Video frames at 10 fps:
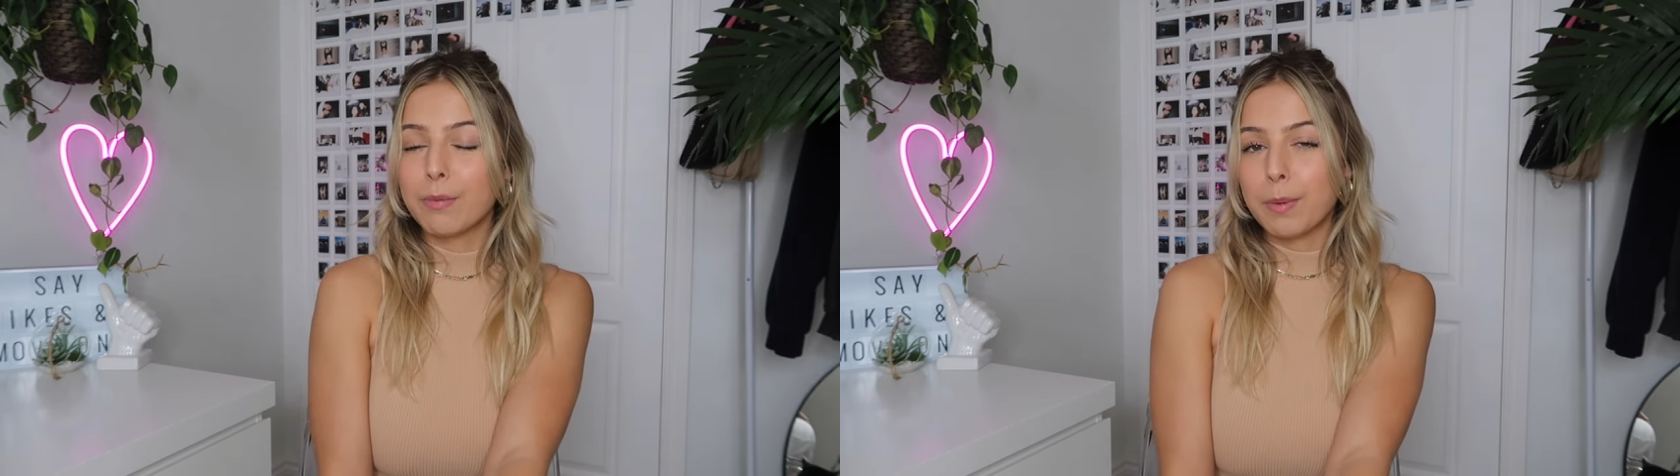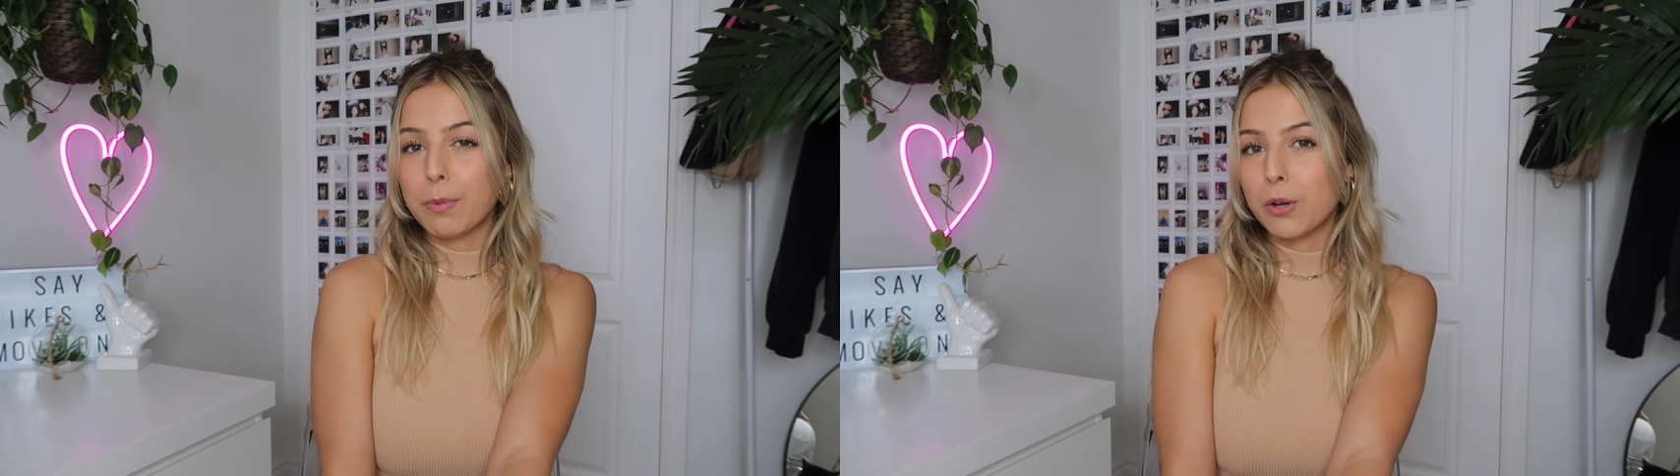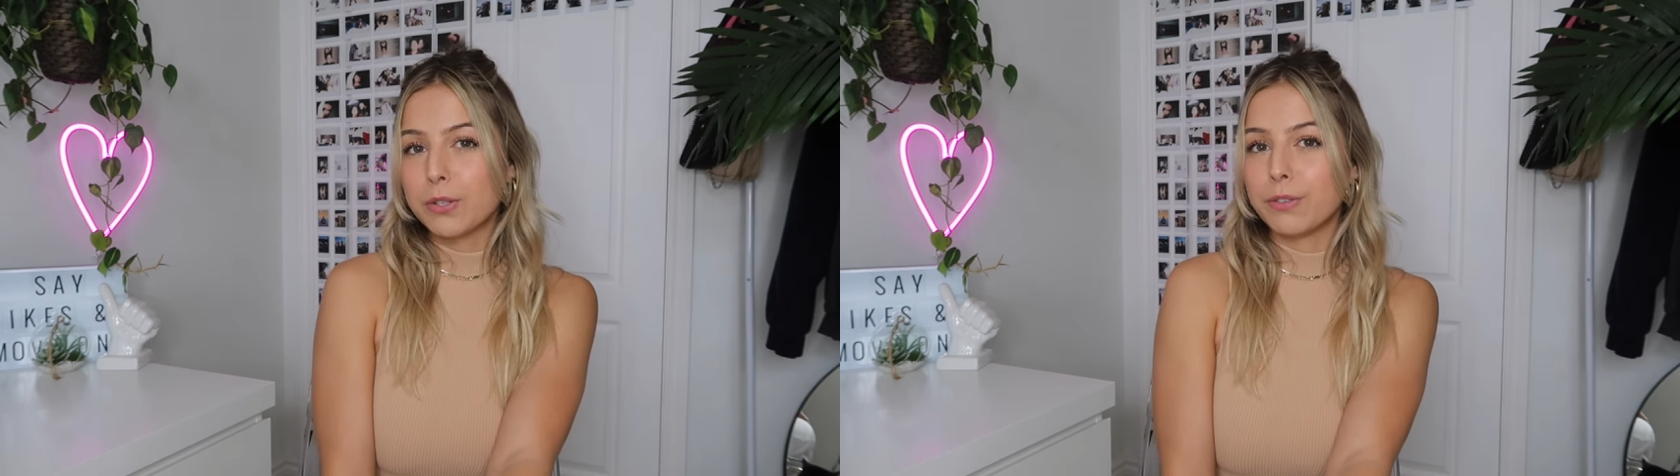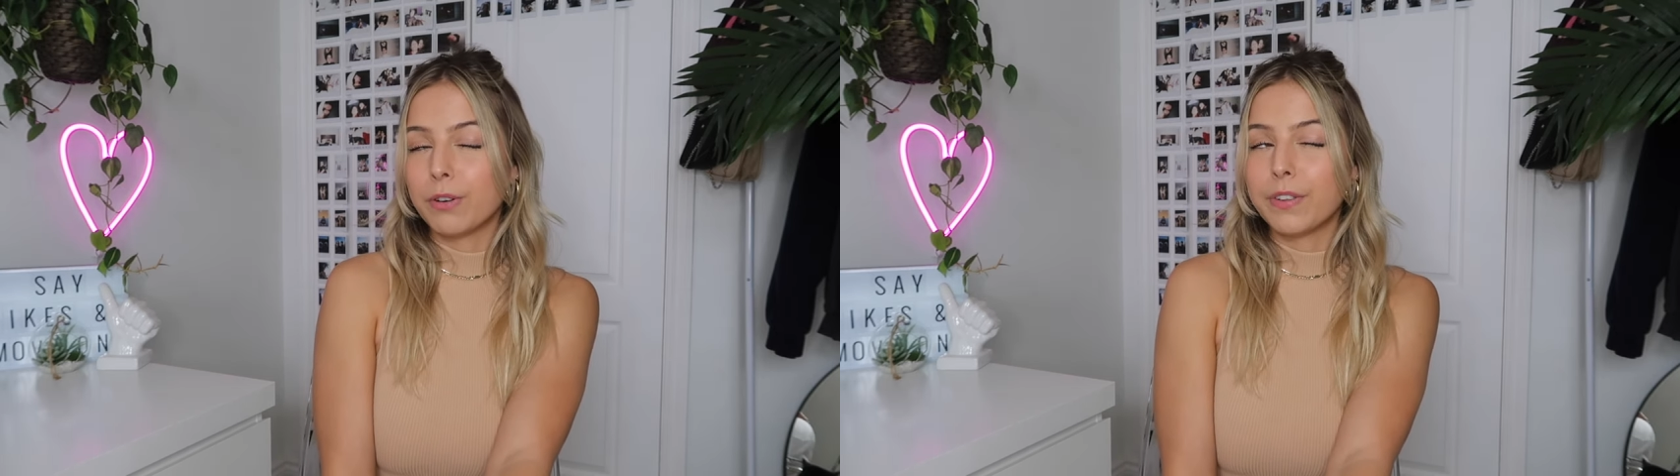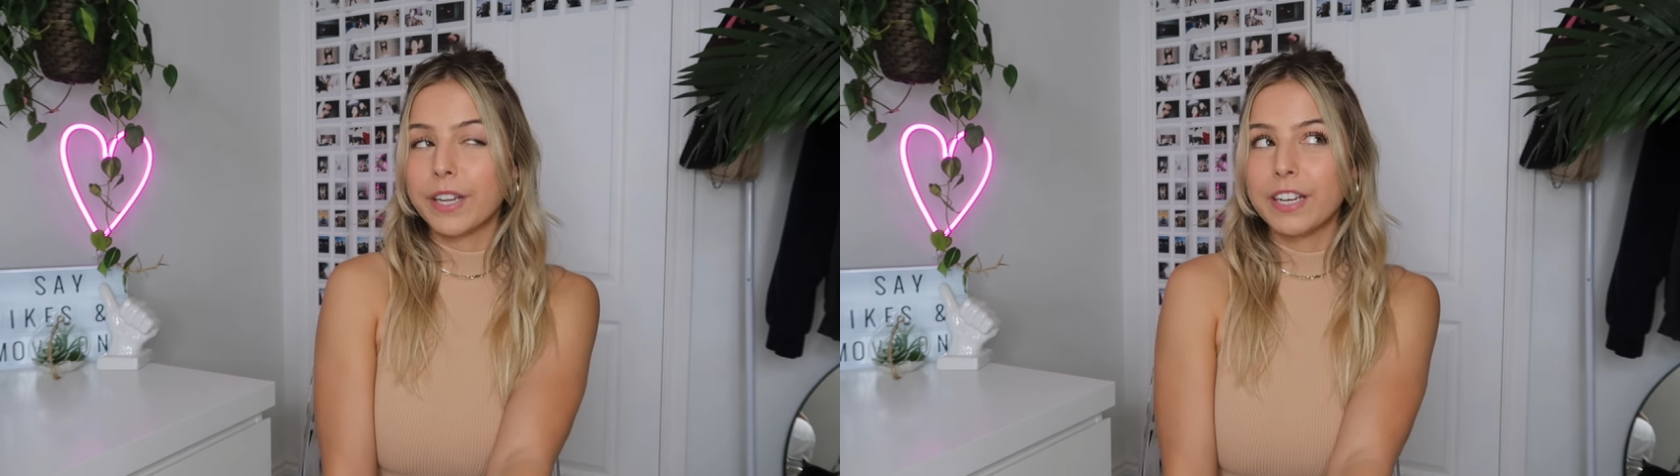my post
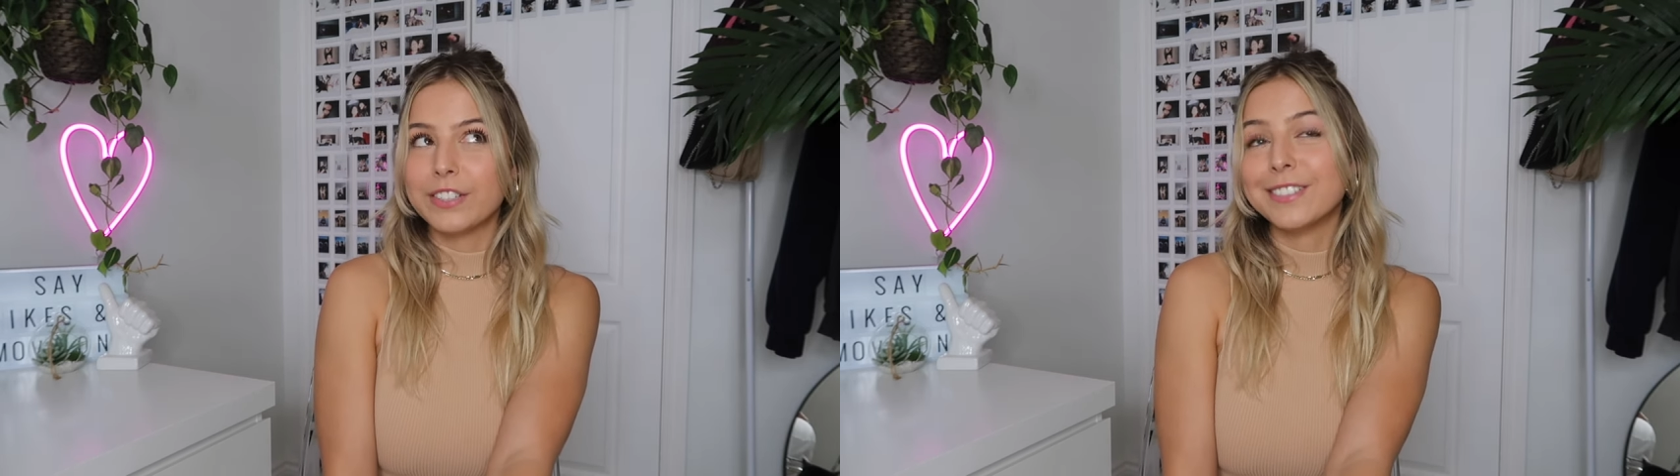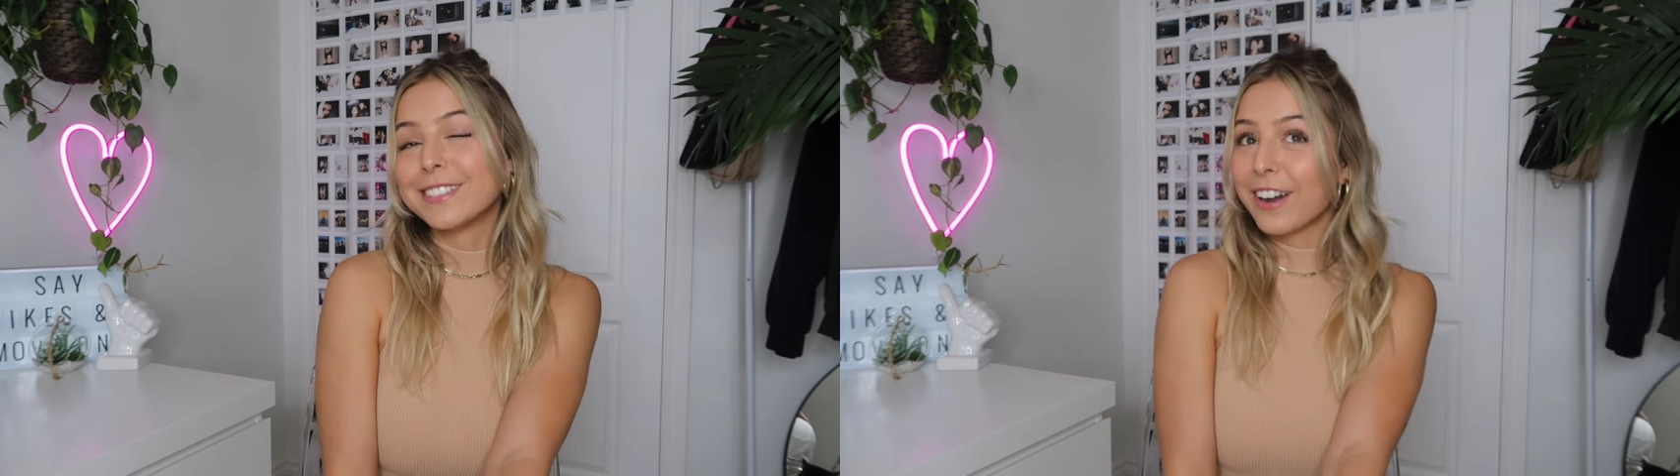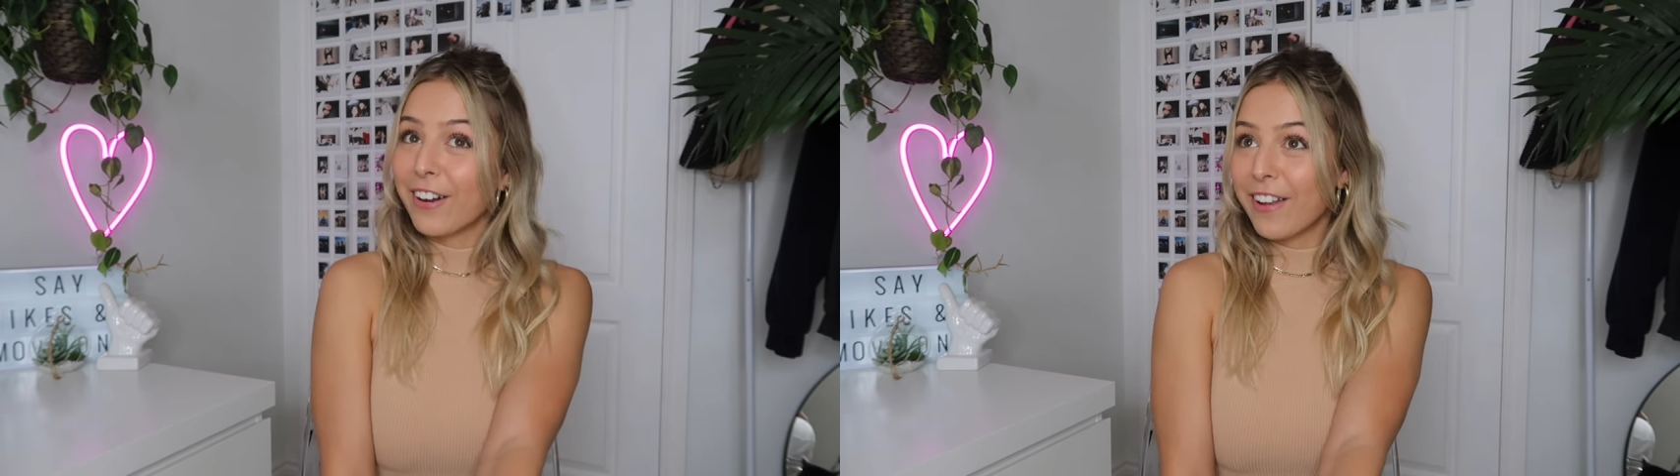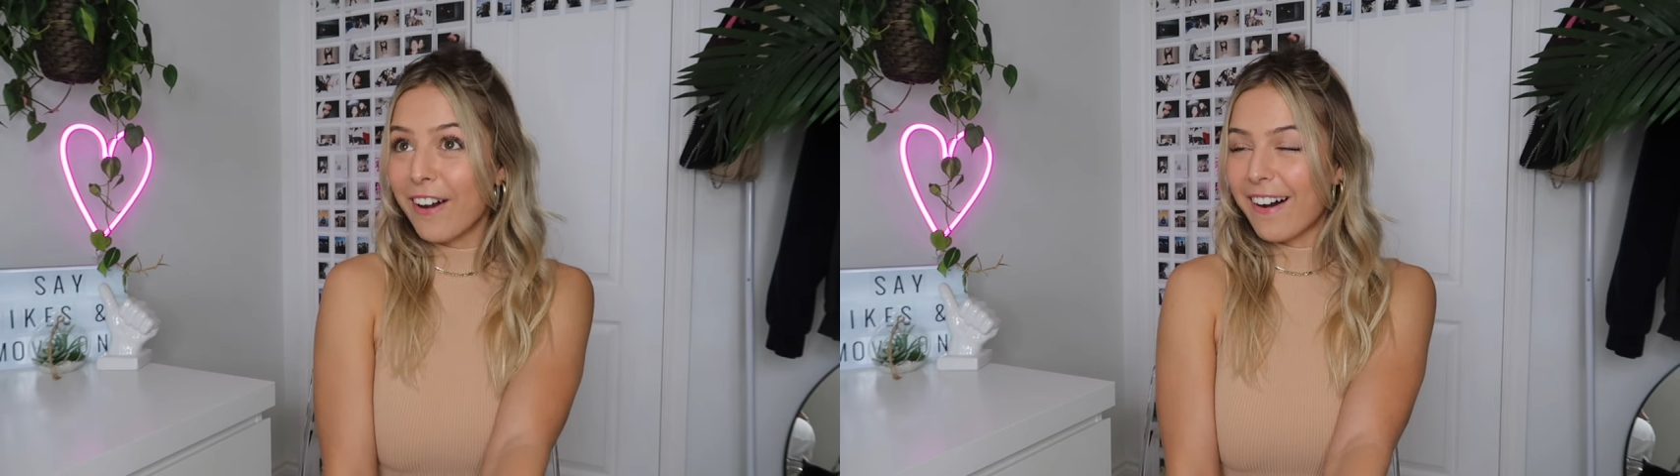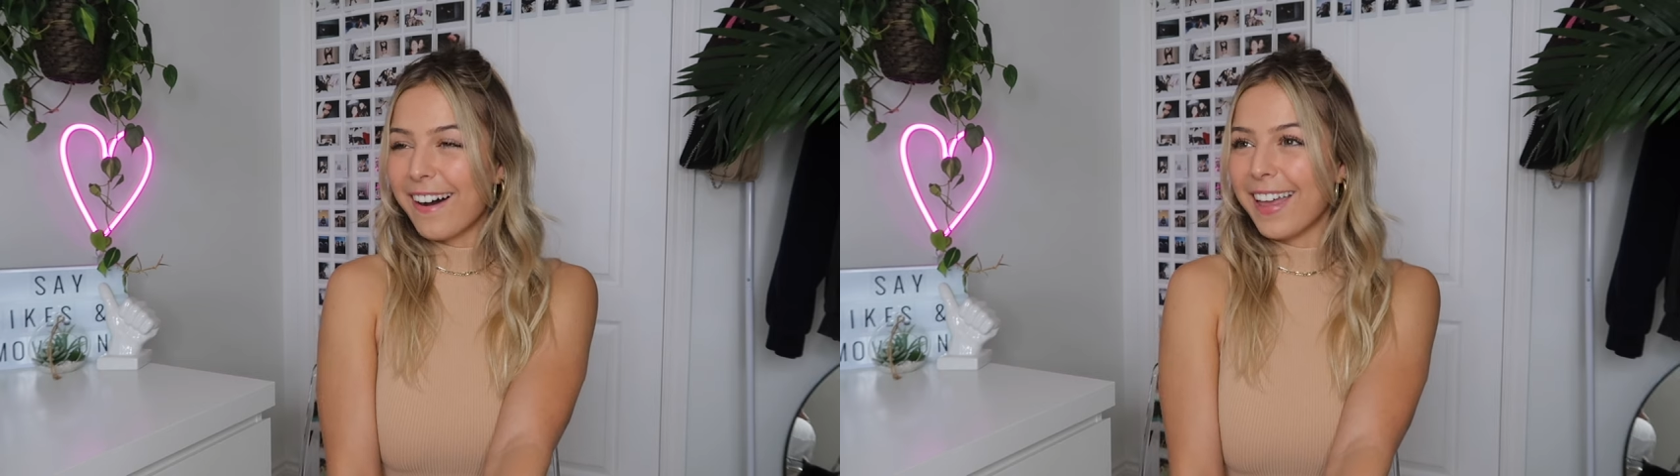notifications turned
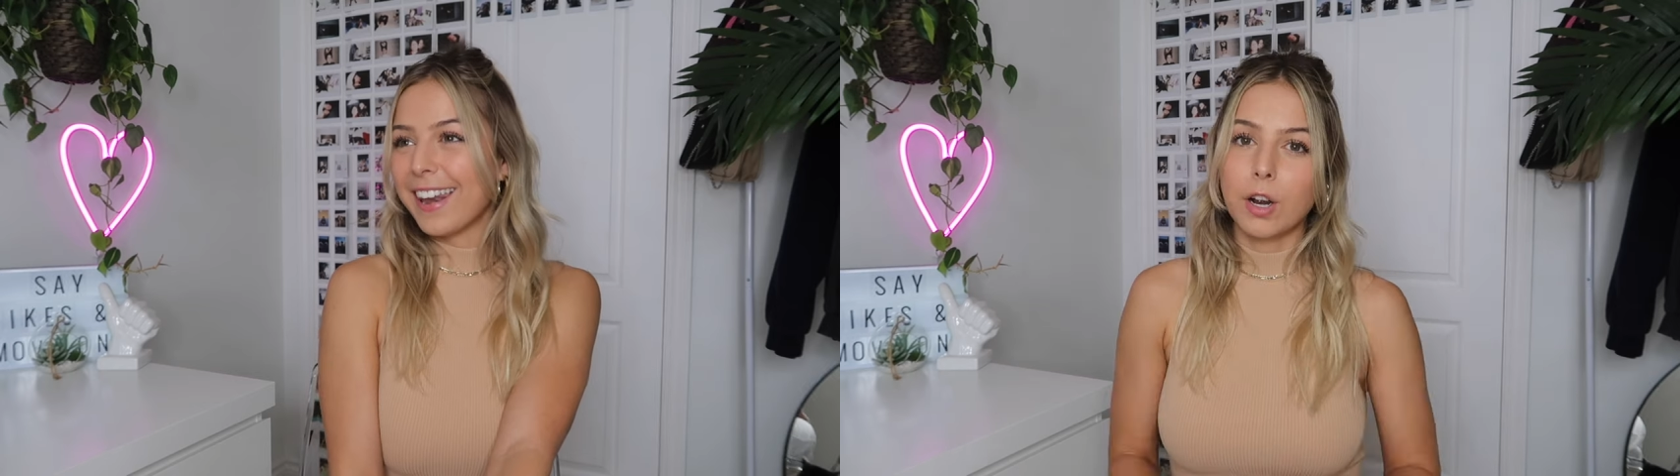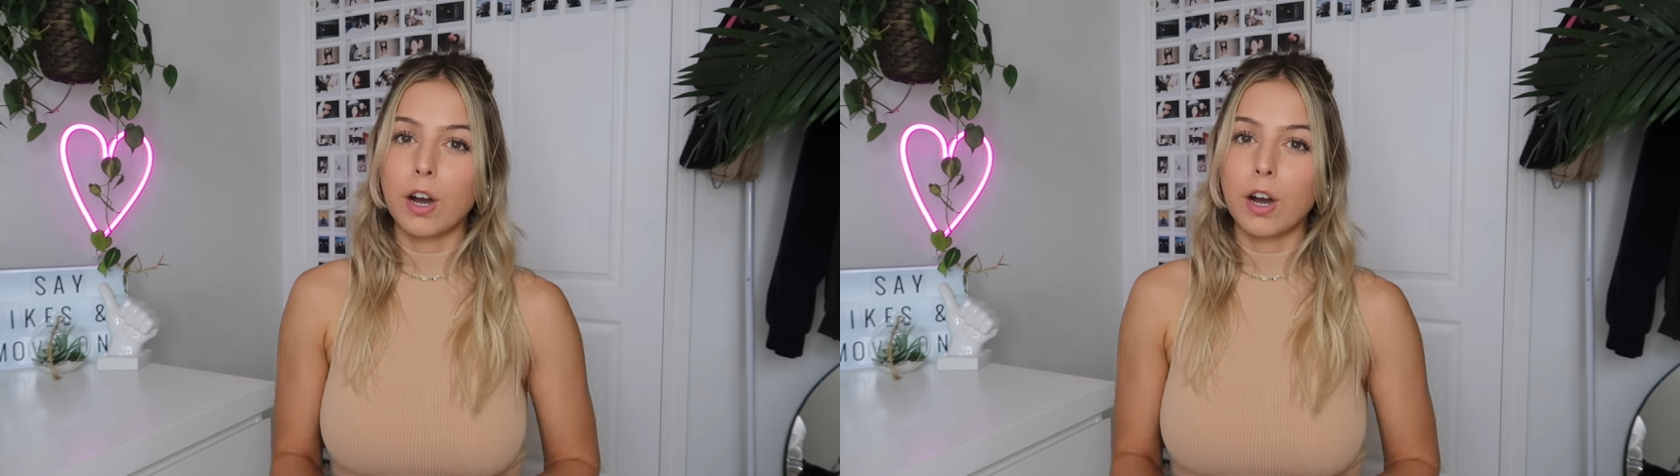on.